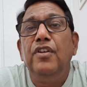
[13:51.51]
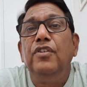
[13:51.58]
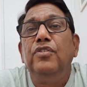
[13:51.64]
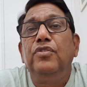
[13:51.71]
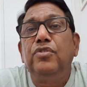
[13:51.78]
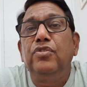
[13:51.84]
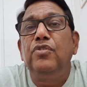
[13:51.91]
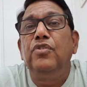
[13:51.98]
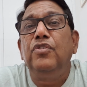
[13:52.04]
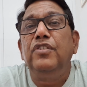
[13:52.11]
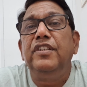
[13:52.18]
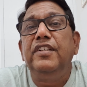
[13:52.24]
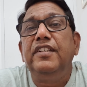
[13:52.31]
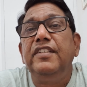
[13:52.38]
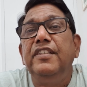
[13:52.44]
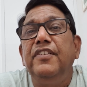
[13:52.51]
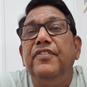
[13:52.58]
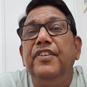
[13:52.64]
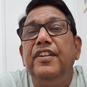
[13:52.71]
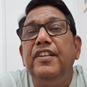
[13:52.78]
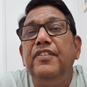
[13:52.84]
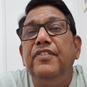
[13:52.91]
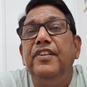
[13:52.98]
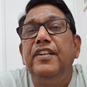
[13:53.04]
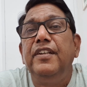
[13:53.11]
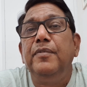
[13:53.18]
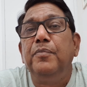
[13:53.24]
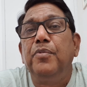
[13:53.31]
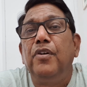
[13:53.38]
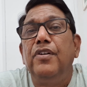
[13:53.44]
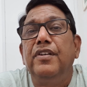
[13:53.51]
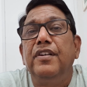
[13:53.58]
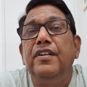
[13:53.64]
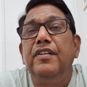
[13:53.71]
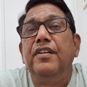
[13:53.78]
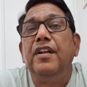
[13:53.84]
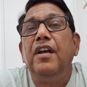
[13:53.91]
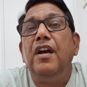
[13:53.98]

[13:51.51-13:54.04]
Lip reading: So it is a very important.